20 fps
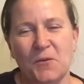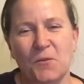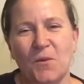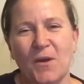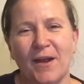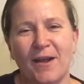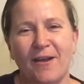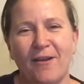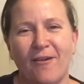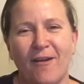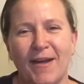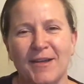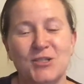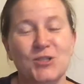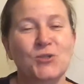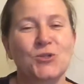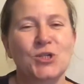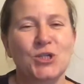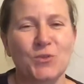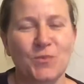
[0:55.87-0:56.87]
where I
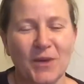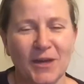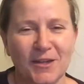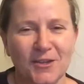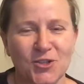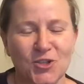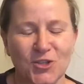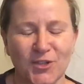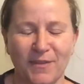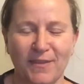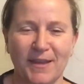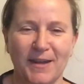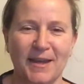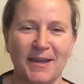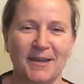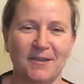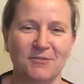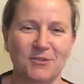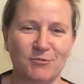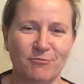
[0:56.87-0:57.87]
do too much and then I
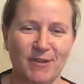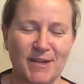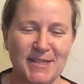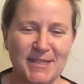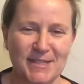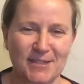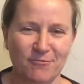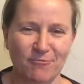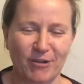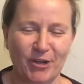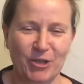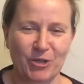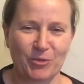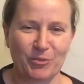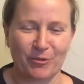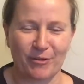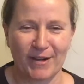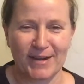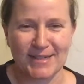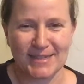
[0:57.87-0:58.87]
have to rest and
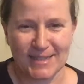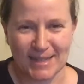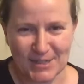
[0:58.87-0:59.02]
recuperate,